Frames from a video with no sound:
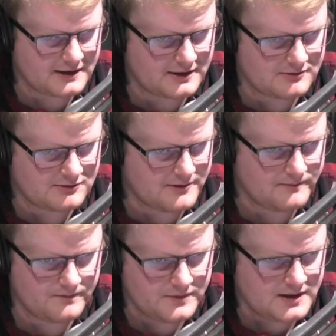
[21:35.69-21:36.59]
Like
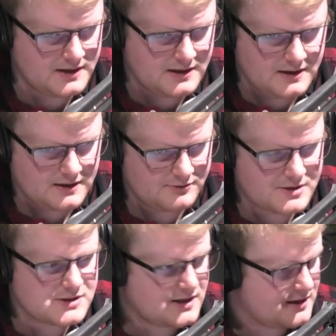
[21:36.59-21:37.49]
some,
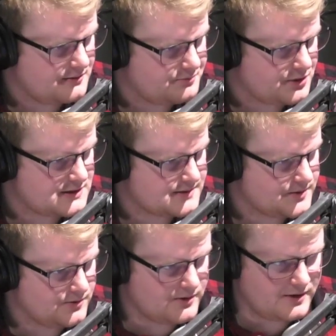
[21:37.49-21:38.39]
especially our
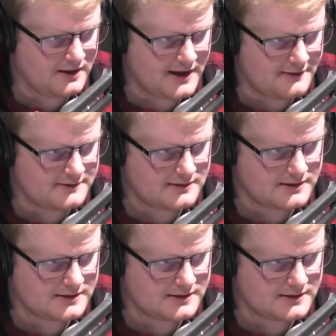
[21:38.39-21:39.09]
principal when we left,